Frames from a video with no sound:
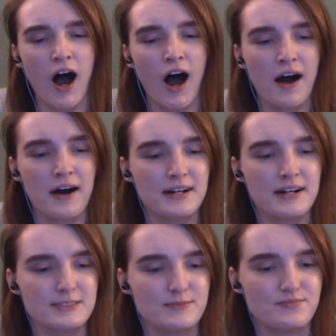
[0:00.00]

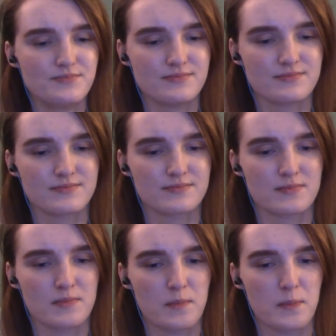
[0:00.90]

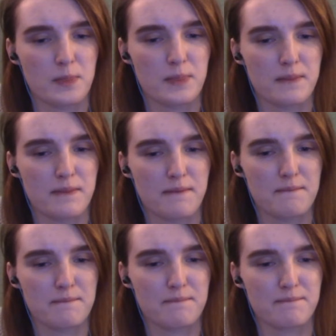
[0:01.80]

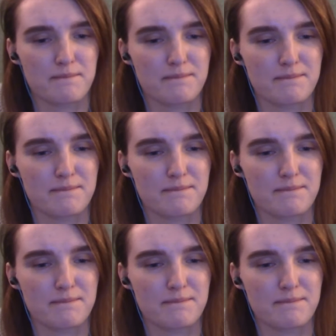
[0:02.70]
(not speaking)